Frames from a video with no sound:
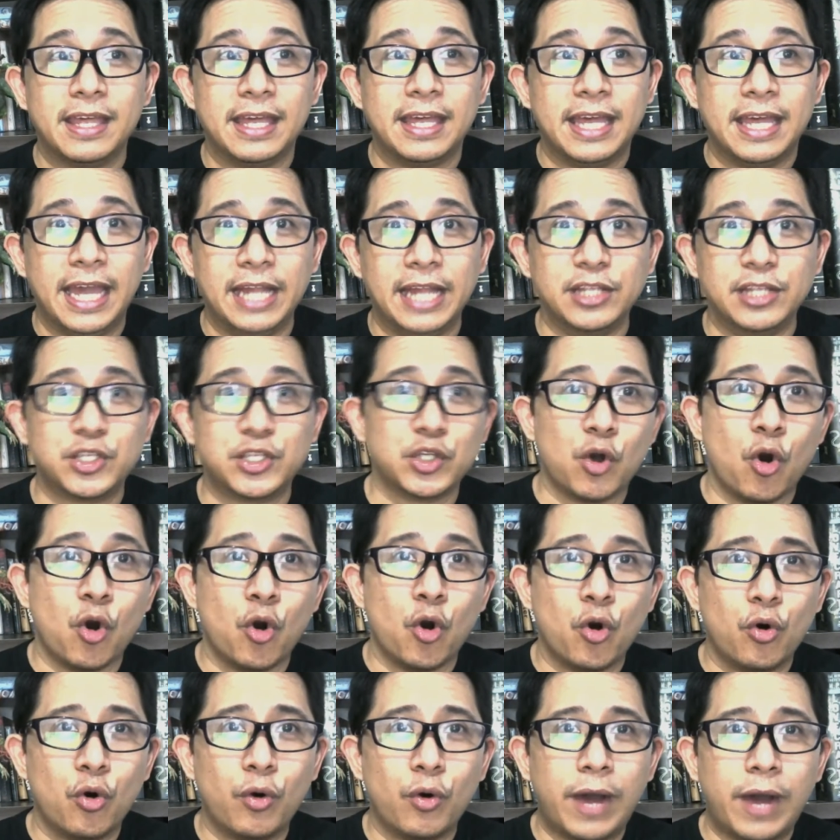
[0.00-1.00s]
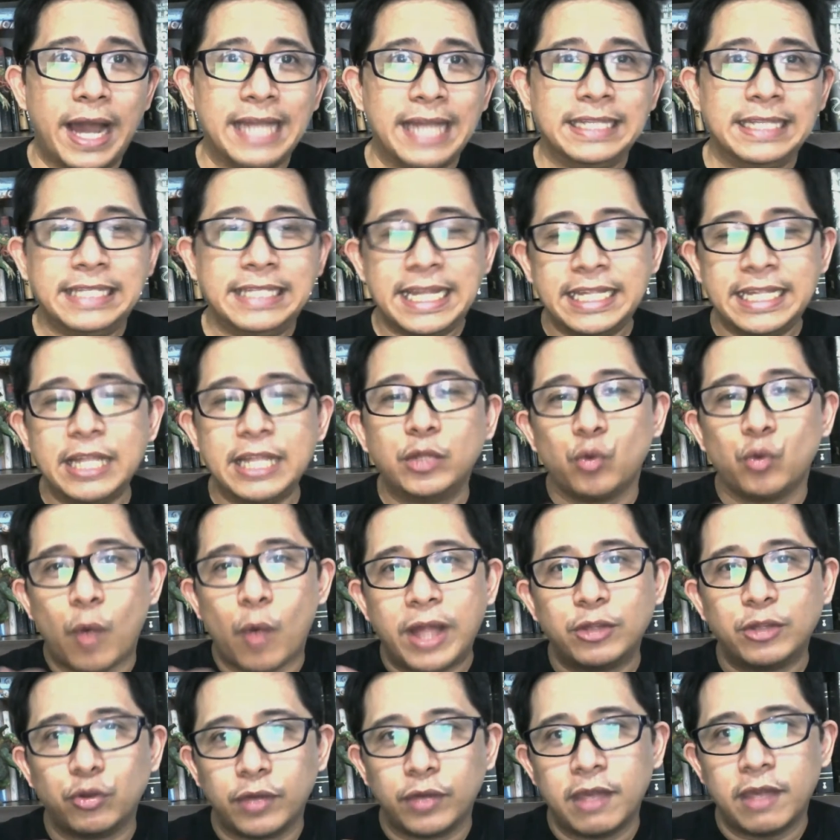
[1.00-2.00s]
And so I didn't
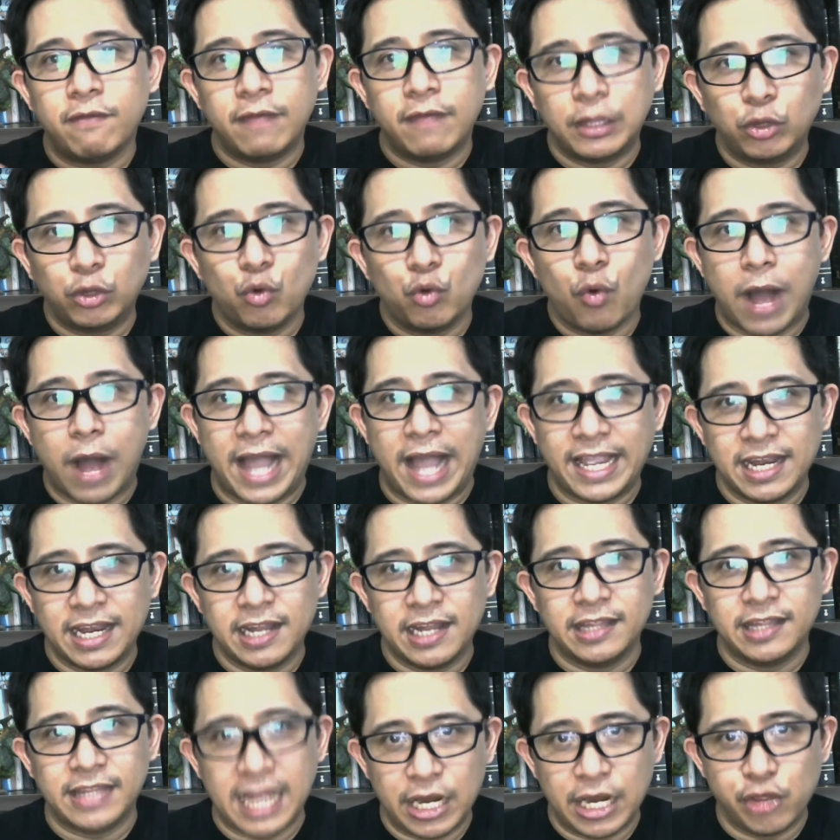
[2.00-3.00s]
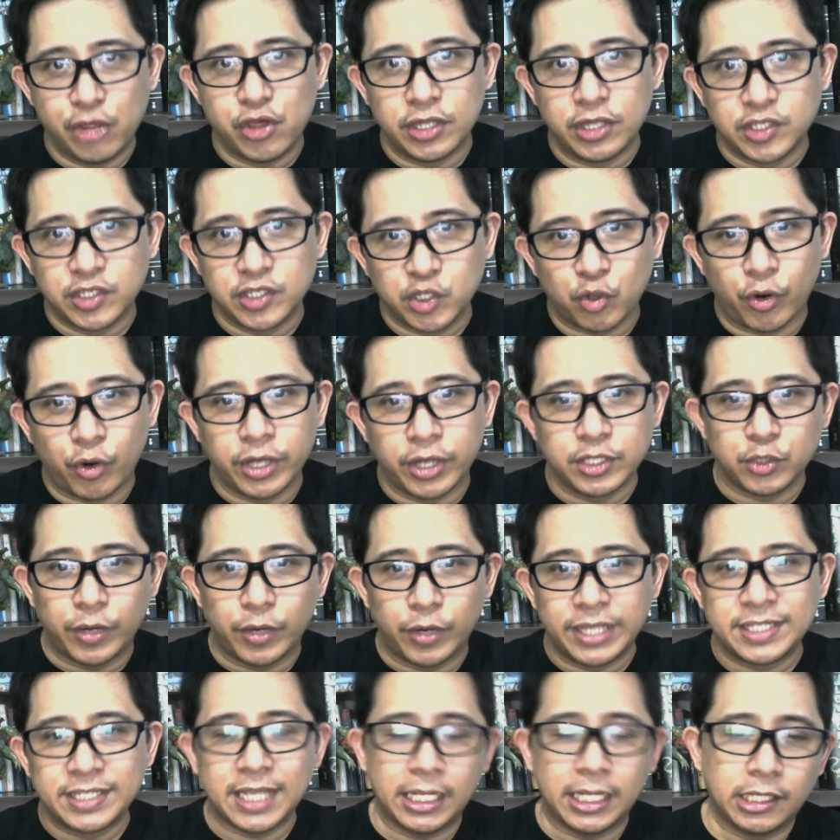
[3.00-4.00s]
want to give it too high an intelligence score. So
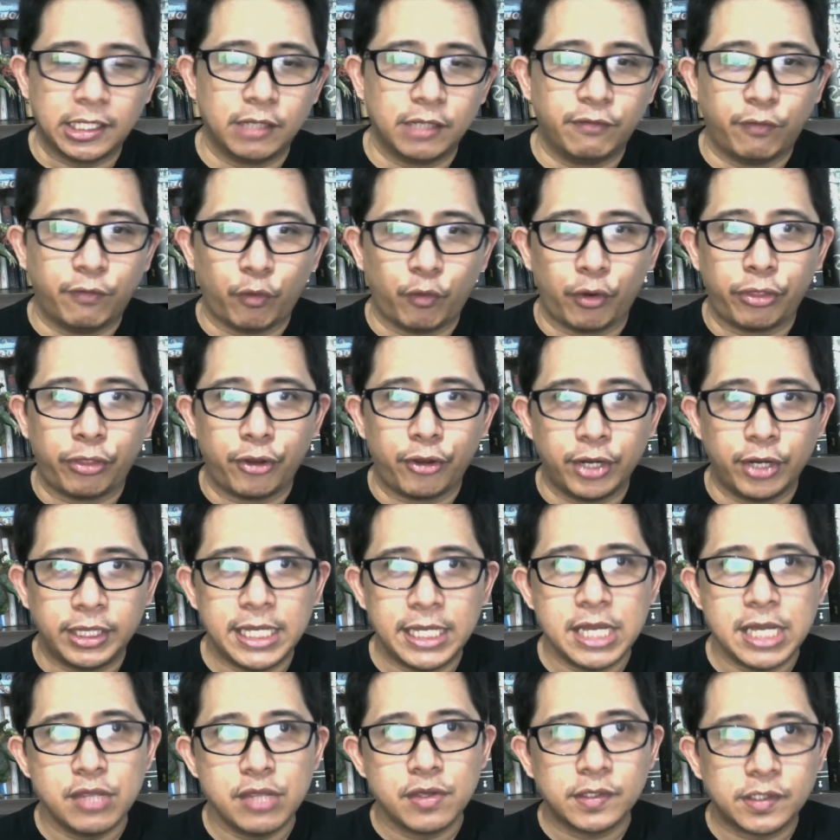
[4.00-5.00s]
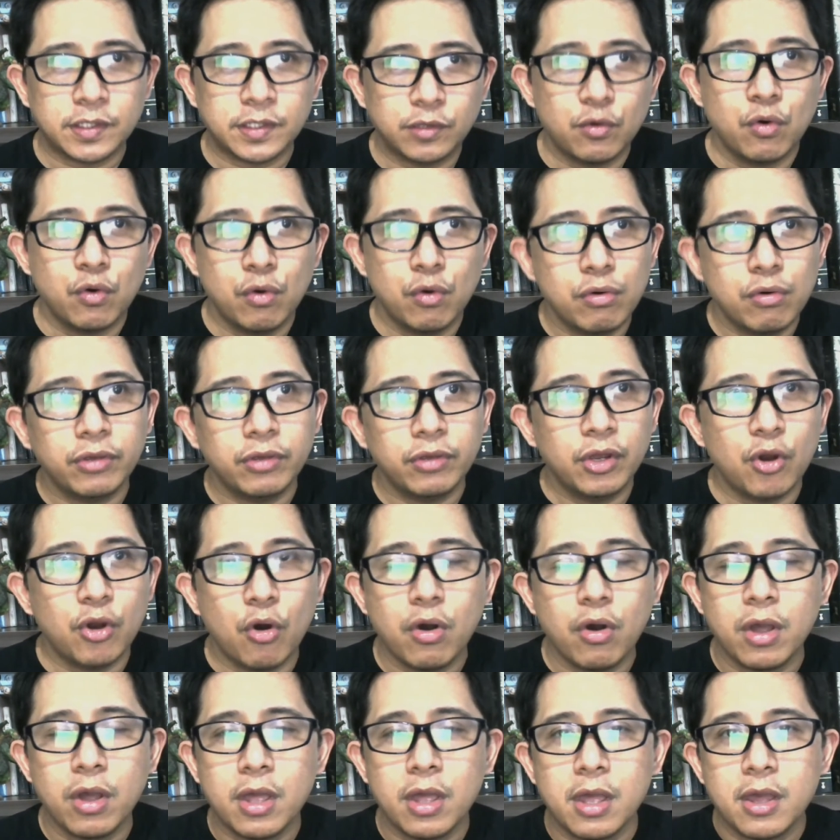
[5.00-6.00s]
I settled for 13 just to,
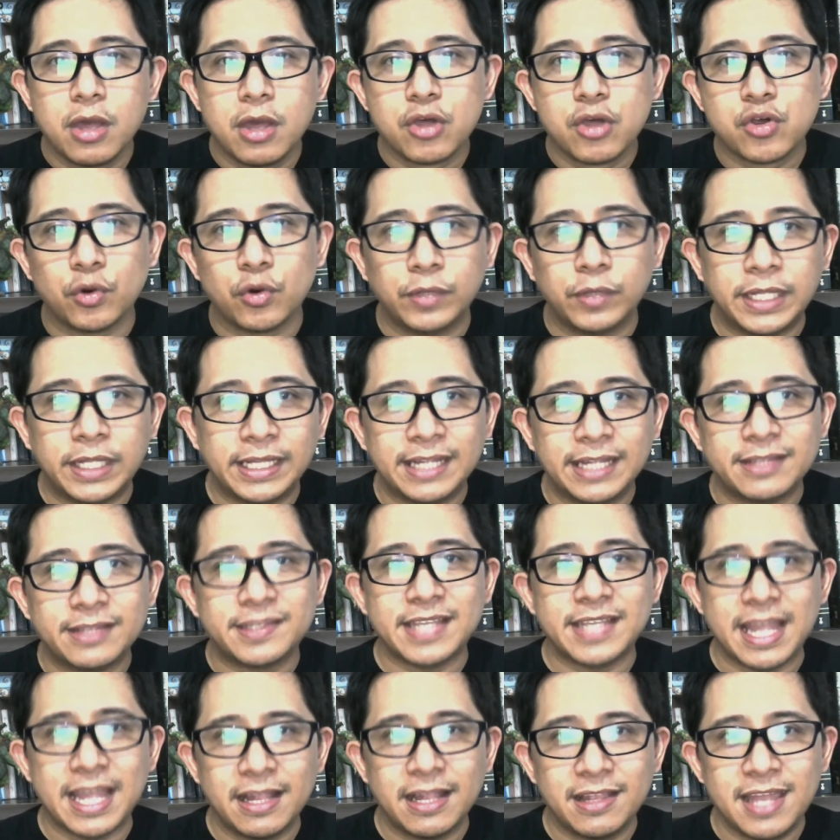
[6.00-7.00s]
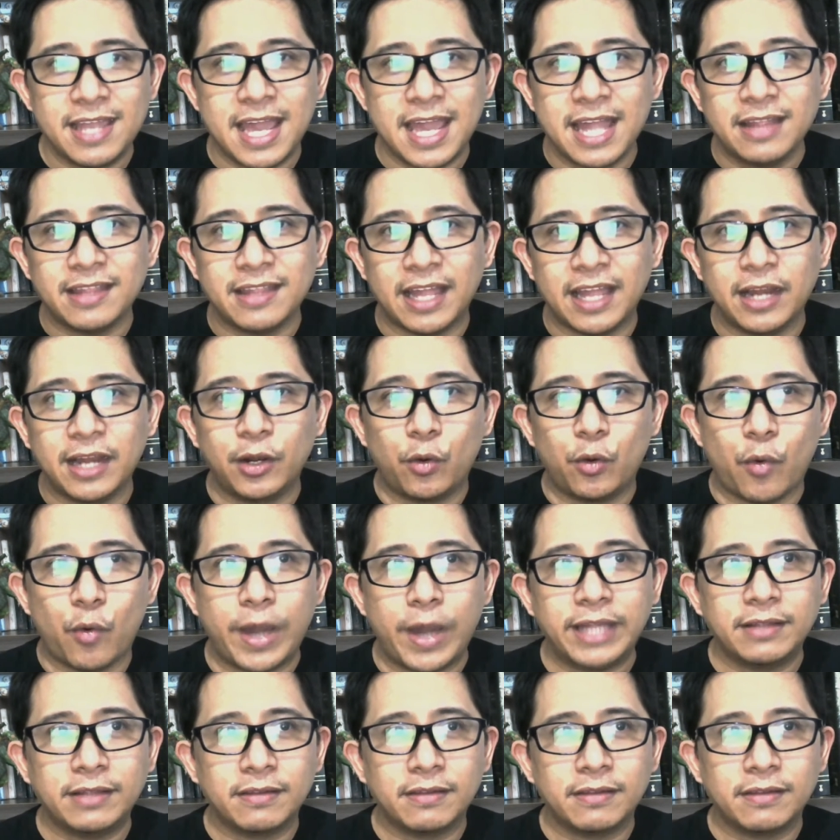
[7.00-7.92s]
show that it's sentient and quite